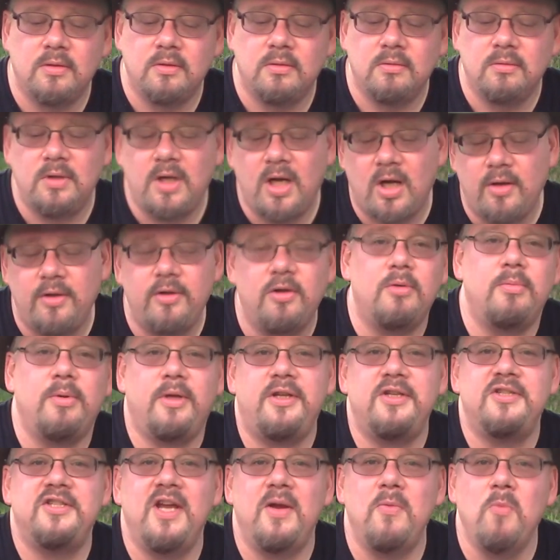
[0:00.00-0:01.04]
no, they're about
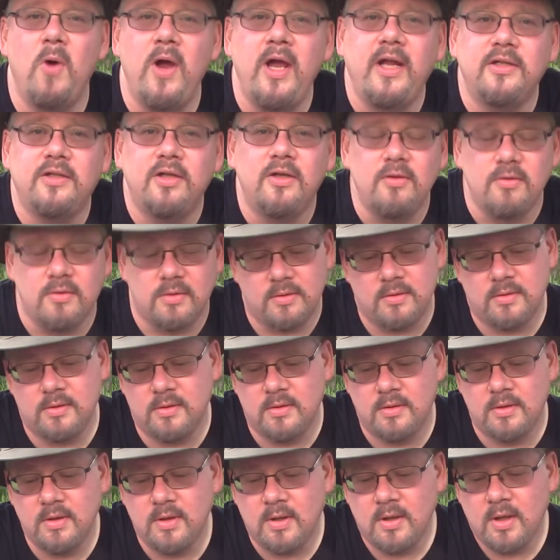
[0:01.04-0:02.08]
the same weight too.
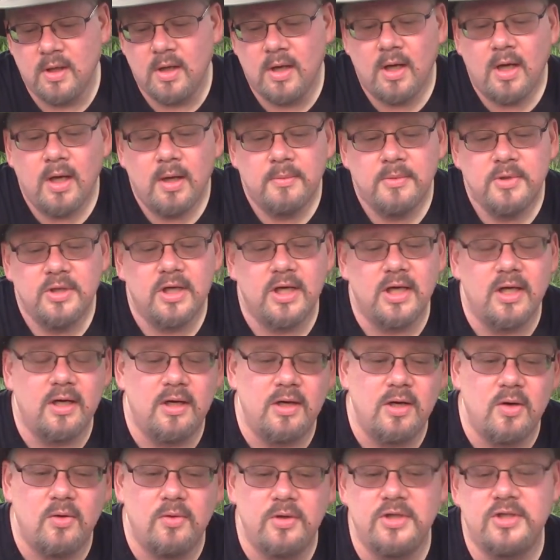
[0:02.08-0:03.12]
So you get a
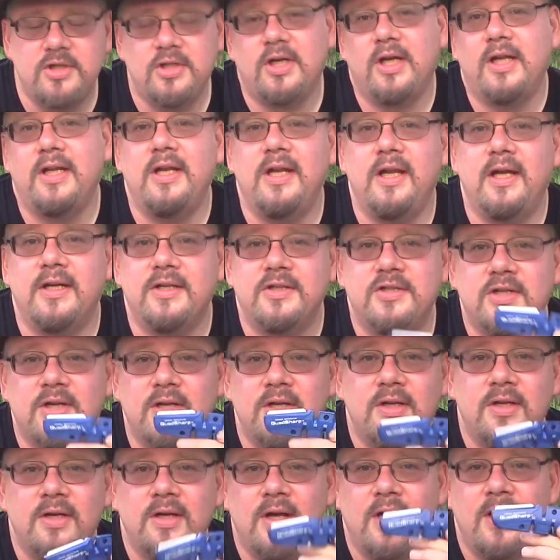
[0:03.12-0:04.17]
notice on this.
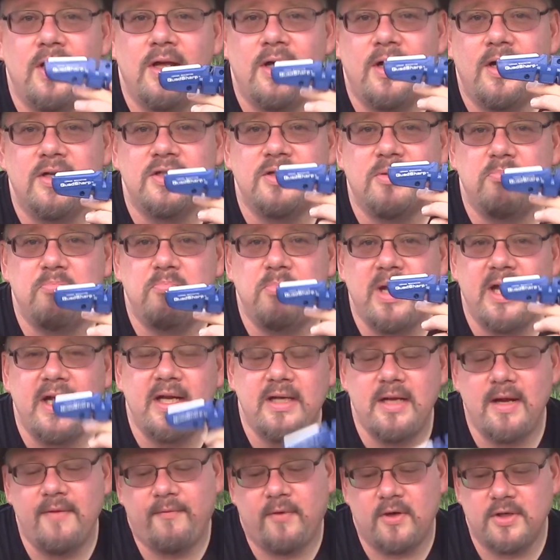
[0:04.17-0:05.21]
There's a
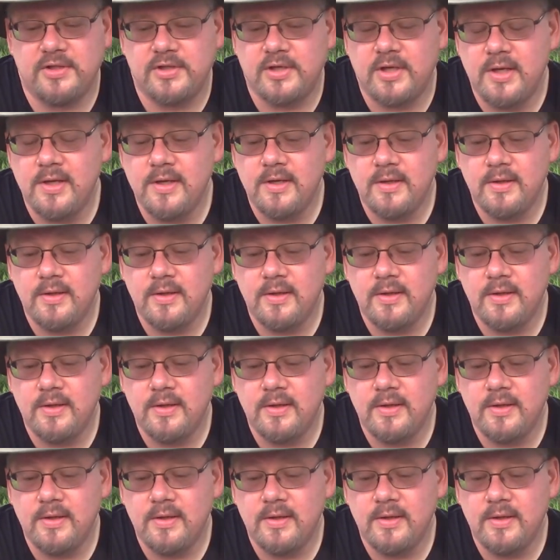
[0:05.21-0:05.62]
big difference.